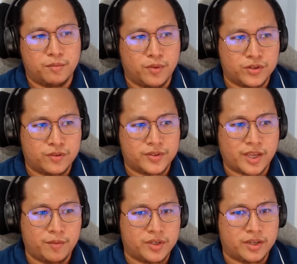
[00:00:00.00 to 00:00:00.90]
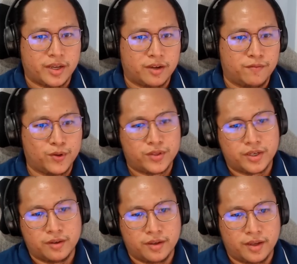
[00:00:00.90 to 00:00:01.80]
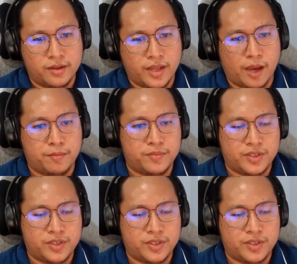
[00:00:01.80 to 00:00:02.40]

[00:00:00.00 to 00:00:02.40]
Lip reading: Most of the time, it's like a voting DApp,